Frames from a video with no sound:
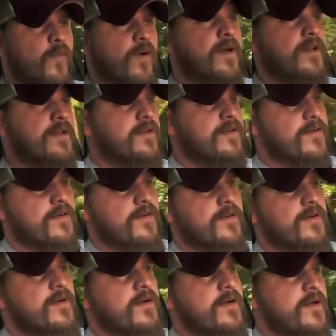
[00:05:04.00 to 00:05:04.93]
what
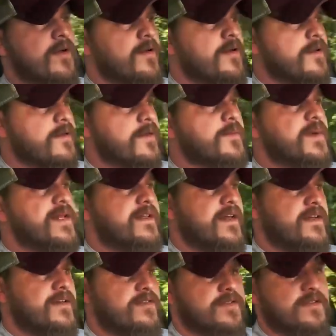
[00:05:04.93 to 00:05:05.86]
your
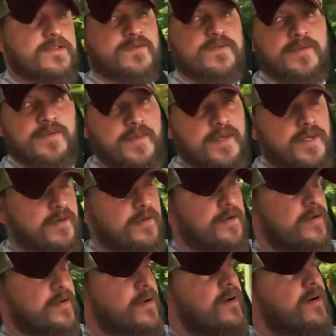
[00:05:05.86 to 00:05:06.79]
limitations would be
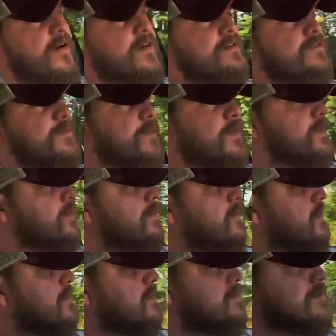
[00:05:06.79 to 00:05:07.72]
or your car's
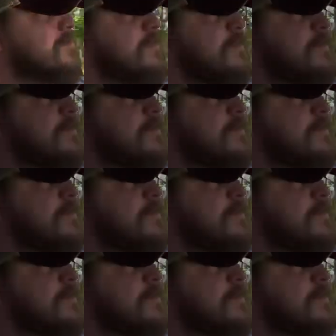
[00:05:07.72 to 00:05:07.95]
abilities.